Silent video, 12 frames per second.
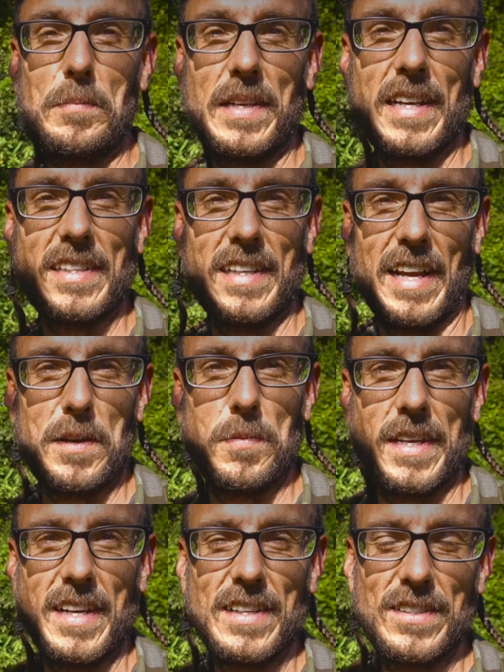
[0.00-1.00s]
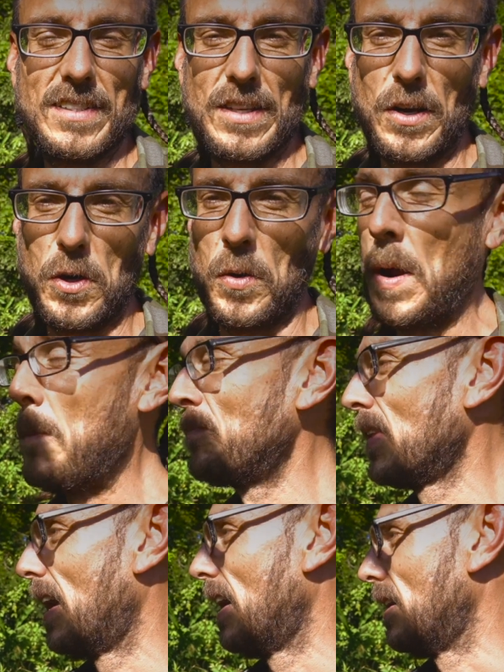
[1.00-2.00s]
me as an enemy. So
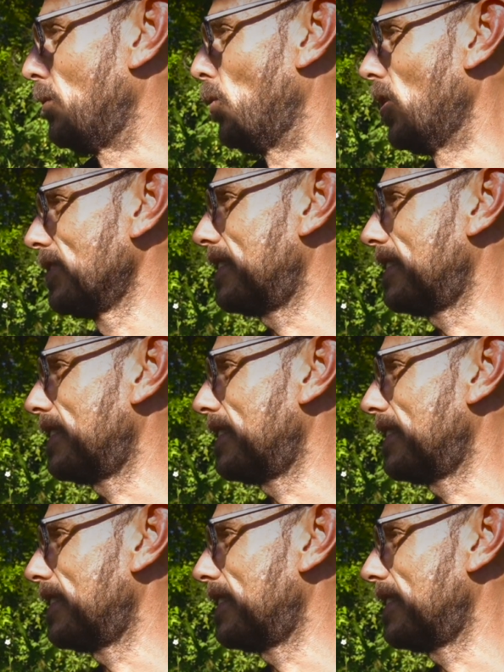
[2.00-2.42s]
we'll